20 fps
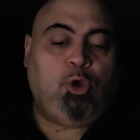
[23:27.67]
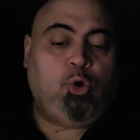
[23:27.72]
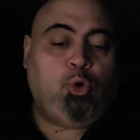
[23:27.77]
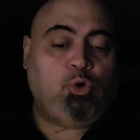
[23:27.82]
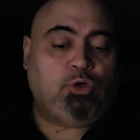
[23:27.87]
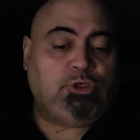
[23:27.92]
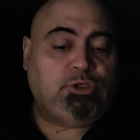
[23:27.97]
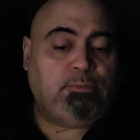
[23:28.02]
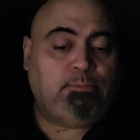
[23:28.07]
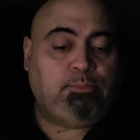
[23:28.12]

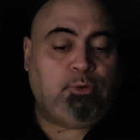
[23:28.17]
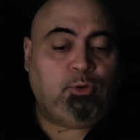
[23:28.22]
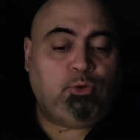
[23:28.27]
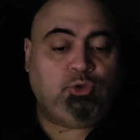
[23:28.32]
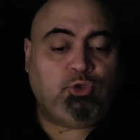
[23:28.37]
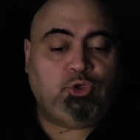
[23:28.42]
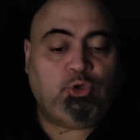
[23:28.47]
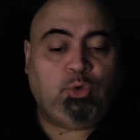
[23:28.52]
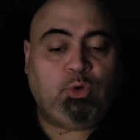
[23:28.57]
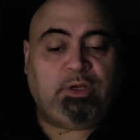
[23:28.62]
Or
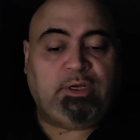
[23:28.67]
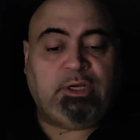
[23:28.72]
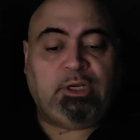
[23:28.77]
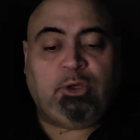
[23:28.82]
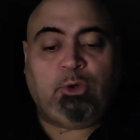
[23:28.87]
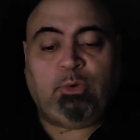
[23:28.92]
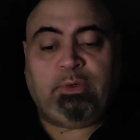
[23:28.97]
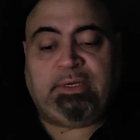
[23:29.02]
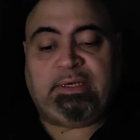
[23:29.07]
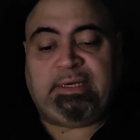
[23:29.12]
suppose you
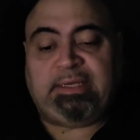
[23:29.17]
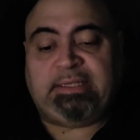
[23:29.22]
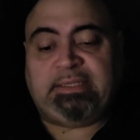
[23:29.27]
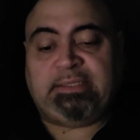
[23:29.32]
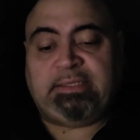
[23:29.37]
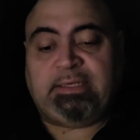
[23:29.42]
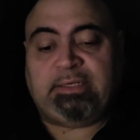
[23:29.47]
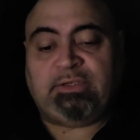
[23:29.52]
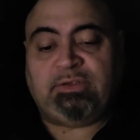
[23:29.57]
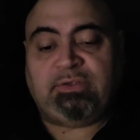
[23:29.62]
unknowingly
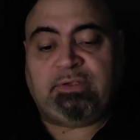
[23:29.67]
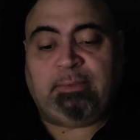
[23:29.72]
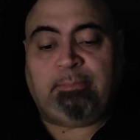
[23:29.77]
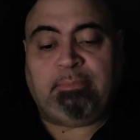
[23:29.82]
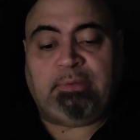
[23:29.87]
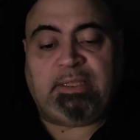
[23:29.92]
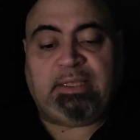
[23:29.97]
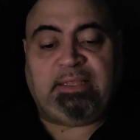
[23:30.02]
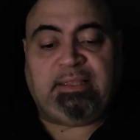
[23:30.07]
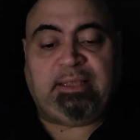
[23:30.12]
touch
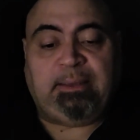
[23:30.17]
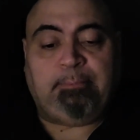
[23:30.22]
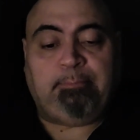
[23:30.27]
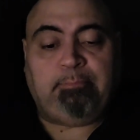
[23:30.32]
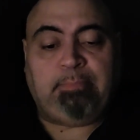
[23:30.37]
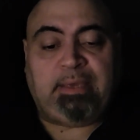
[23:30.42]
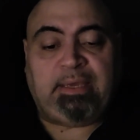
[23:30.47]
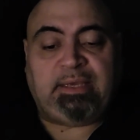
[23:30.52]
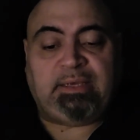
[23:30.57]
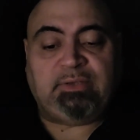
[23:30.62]
something that
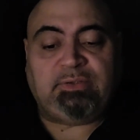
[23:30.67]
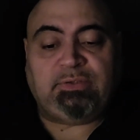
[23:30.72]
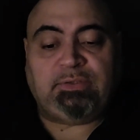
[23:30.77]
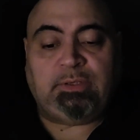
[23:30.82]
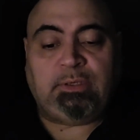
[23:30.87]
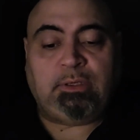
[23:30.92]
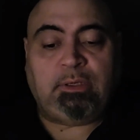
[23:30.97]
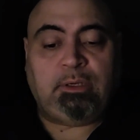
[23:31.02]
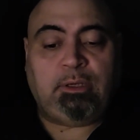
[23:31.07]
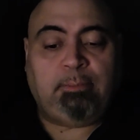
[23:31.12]
makes
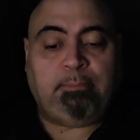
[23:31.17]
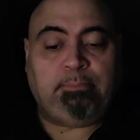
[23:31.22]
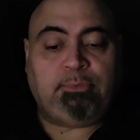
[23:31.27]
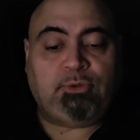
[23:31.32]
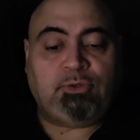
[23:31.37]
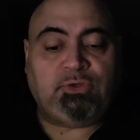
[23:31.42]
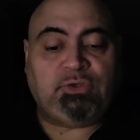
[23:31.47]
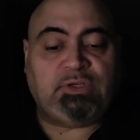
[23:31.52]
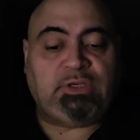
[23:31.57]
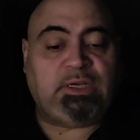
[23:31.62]
a
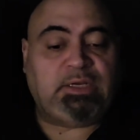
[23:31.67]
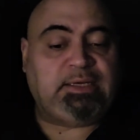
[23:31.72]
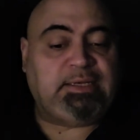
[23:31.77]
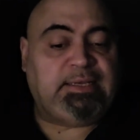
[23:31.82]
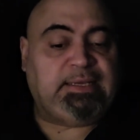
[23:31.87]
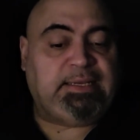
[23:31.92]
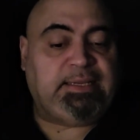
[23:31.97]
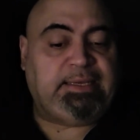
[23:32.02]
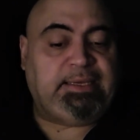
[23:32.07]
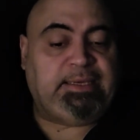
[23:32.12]
person
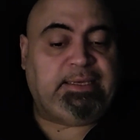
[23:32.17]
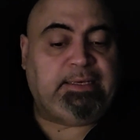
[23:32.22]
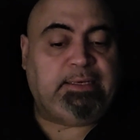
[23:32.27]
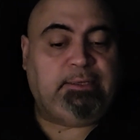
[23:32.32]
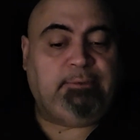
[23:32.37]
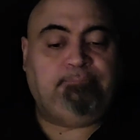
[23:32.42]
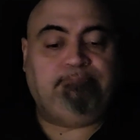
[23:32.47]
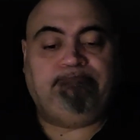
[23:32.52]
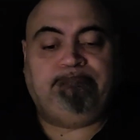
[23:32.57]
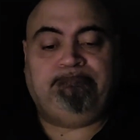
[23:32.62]
unclean.
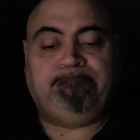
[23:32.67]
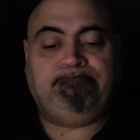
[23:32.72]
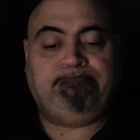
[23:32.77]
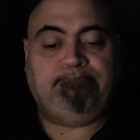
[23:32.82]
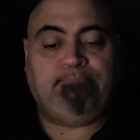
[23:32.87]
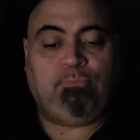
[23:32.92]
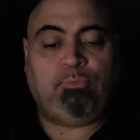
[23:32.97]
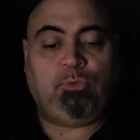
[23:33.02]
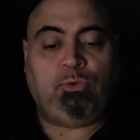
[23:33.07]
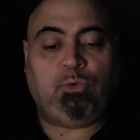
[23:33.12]

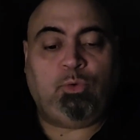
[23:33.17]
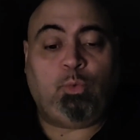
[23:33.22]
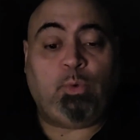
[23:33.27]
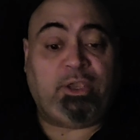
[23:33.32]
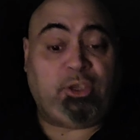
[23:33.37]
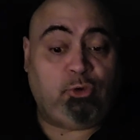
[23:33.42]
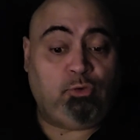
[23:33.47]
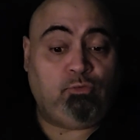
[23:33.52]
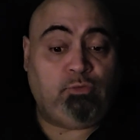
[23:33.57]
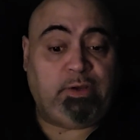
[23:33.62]

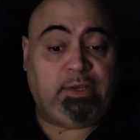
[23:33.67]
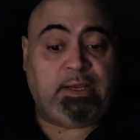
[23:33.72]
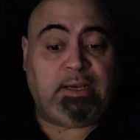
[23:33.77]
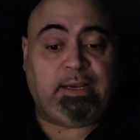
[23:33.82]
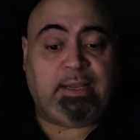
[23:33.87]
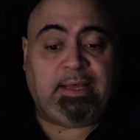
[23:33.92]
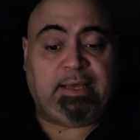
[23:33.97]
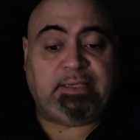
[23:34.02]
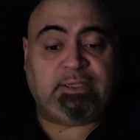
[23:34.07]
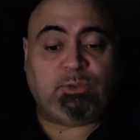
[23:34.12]
When you
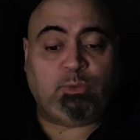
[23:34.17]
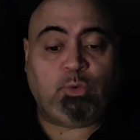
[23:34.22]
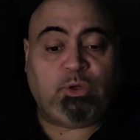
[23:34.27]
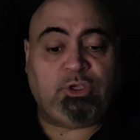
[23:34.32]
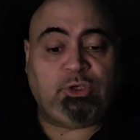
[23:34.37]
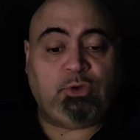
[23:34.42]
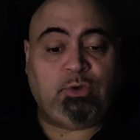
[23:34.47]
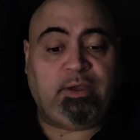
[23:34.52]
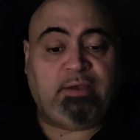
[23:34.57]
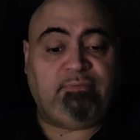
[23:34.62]
realize what
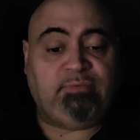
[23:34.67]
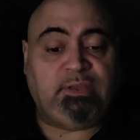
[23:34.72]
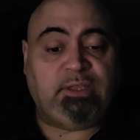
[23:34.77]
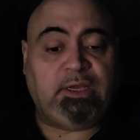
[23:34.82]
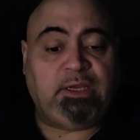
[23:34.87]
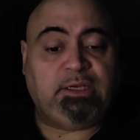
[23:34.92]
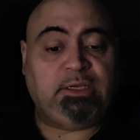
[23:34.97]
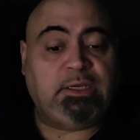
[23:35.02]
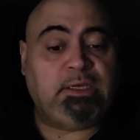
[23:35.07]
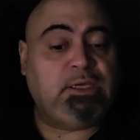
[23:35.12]
you have
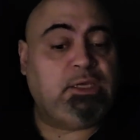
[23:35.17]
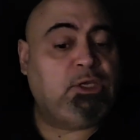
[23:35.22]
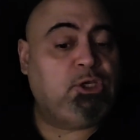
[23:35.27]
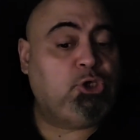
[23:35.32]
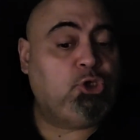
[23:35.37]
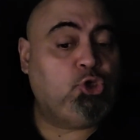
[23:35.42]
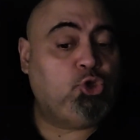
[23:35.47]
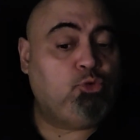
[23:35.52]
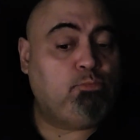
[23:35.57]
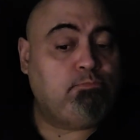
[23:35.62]
done,
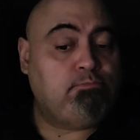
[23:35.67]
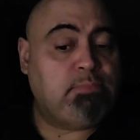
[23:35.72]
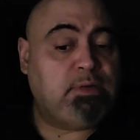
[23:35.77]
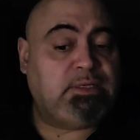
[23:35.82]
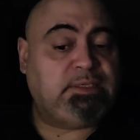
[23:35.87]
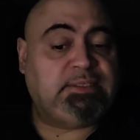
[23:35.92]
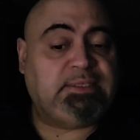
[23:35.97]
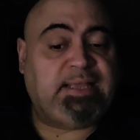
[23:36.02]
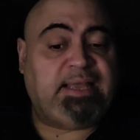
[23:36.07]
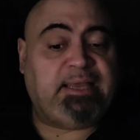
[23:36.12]
you
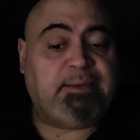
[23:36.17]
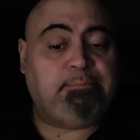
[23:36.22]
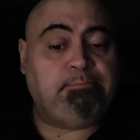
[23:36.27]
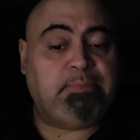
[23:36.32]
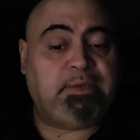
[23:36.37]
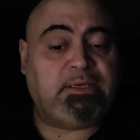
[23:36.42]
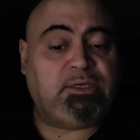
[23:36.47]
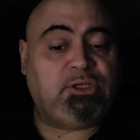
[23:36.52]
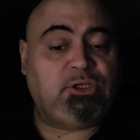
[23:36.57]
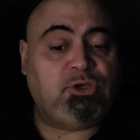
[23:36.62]
must
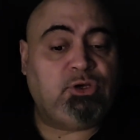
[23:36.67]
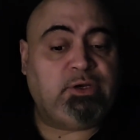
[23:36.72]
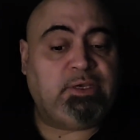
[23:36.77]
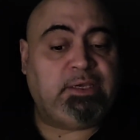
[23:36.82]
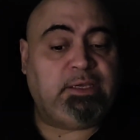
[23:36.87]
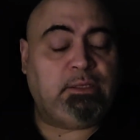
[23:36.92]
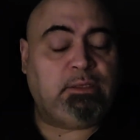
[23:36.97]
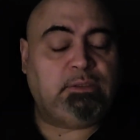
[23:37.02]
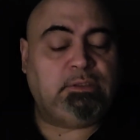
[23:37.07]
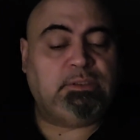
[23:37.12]
admit your
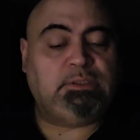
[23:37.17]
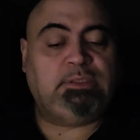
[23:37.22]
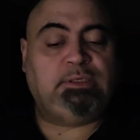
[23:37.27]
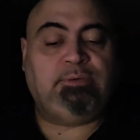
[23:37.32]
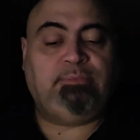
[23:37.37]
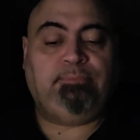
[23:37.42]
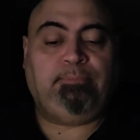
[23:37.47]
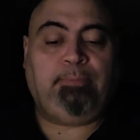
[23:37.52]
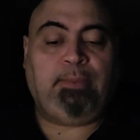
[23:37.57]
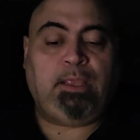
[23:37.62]

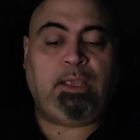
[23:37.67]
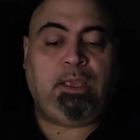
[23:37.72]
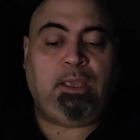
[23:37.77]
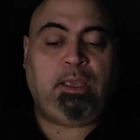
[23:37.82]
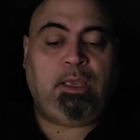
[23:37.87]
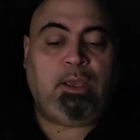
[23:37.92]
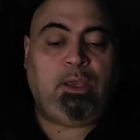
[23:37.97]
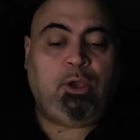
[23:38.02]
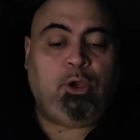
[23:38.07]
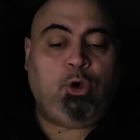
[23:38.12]
guilt.
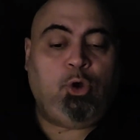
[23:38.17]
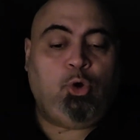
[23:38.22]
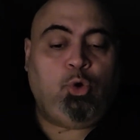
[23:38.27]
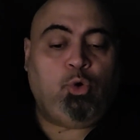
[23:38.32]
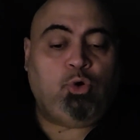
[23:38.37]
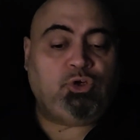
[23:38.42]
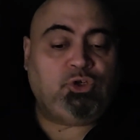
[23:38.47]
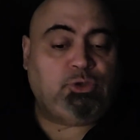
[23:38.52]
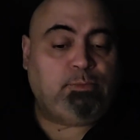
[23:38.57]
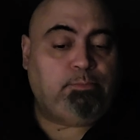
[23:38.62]

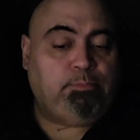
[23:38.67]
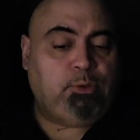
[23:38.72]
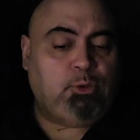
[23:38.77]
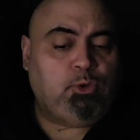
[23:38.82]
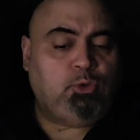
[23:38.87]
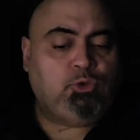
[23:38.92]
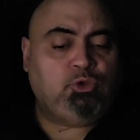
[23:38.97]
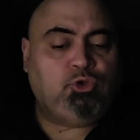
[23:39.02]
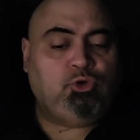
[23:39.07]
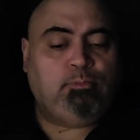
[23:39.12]
Or
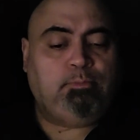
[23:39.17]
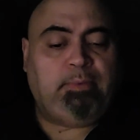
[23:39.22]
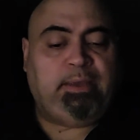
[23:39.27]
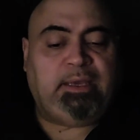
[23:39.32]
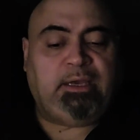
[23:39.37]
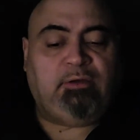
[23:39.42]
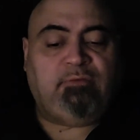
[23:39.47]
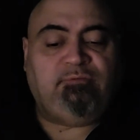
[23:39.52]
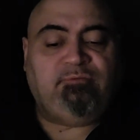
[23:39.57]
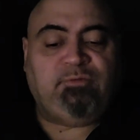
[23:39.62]
suppose you
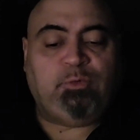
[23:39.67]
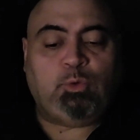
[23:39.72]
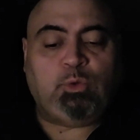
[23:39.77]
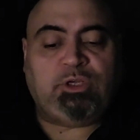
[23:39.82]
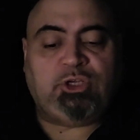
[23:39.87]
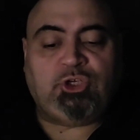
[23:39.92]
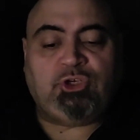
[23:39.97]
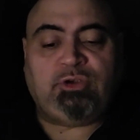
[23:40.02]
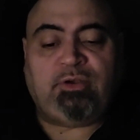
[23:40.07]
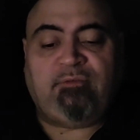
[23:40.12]
make a
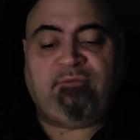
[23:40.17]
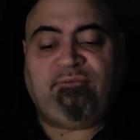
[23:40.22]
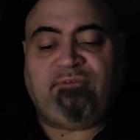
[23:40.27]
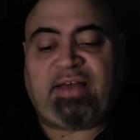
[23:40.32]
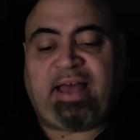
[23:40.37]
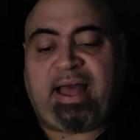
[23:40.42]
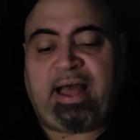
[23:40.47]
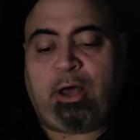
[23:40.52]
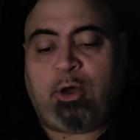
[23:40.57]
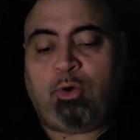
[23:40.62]
foolish
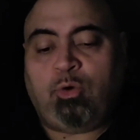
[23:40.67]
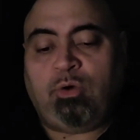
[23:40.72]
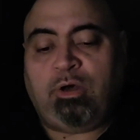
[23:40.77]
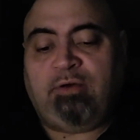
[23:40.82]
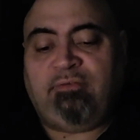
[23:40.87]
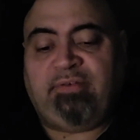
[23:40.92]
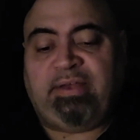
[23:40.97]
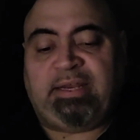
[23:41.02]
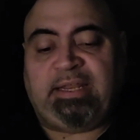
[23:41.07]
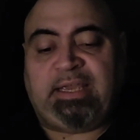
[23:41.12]
vow
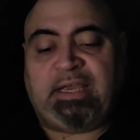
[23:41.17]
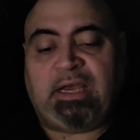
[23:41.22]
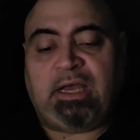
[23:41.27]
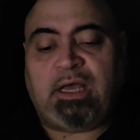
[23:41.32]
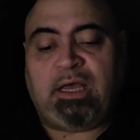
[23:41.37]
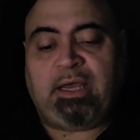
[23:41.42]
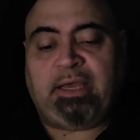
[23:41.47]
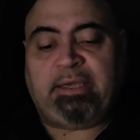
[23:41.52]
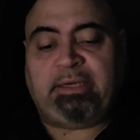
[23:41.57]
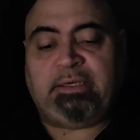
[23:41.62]
of any
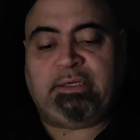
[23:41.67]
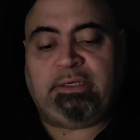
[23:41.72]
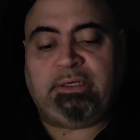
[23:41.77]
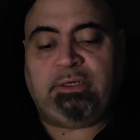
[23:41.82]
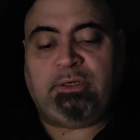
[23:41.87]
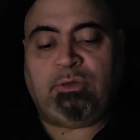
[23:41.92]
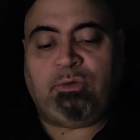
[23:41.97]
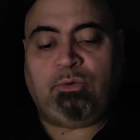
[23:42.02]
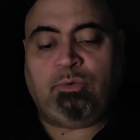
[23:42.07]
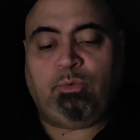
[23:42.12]
kind,
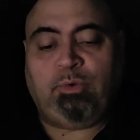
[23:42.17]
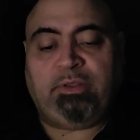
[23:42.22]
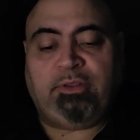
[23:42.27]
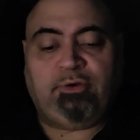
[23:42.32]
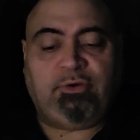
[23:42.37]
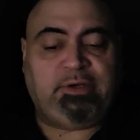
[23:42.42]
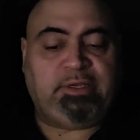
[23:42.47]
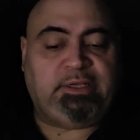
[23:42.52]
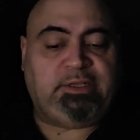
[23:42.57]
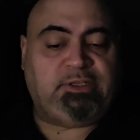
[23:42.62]

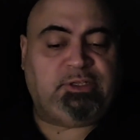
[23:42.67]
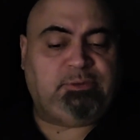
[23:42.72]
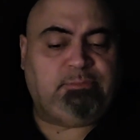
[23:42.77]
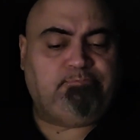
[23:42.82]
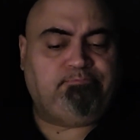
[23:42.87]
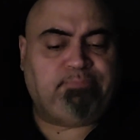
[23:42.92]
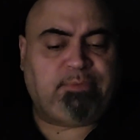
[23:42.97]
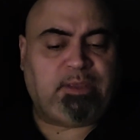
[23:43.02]
whether its